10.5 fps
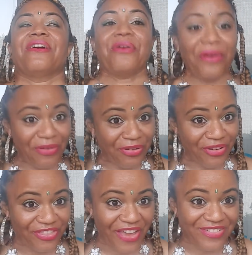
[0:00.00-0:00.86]
whew,
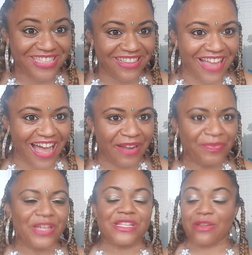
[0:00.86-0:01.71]
that was a lot.
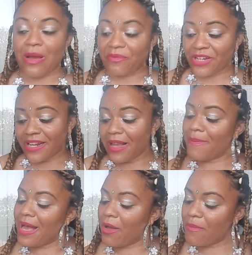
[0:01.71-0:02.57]
So I'm reading
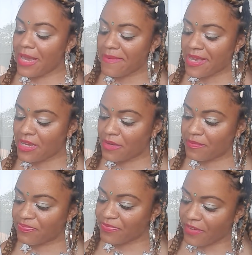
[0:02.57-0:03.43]
about maybe
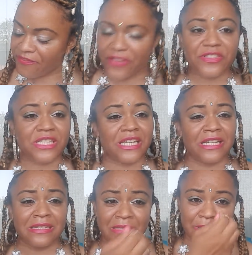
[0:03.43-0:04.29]

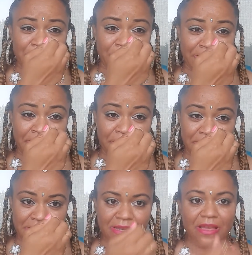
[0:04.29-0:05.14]
15 to 20
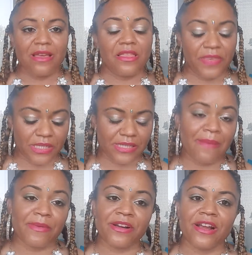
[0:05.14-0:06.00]
books this
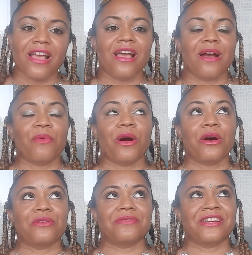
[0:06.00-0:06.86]
summer.
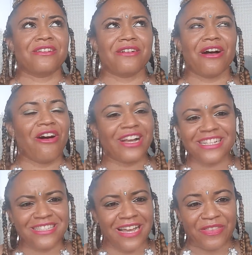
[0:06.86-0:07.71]
Well, in
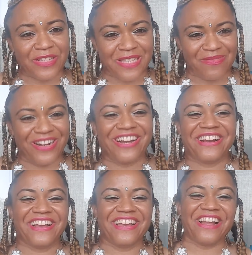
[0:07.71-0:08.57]
August, not this summer,
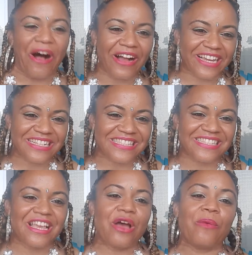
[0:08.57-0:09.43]
in August.
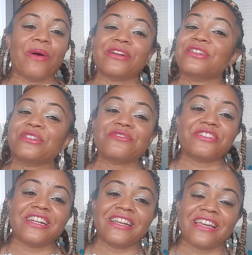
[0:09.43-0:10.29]
What are you
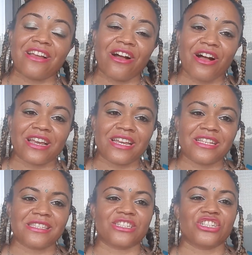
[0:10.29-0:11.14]
reading in
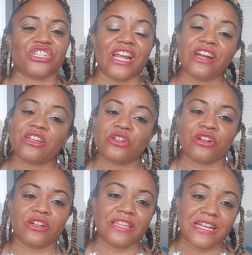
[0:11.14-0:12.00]
August? Share
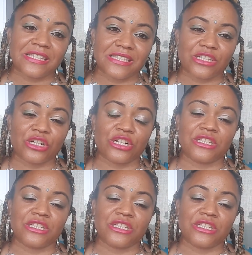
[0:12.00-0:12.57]
your list, your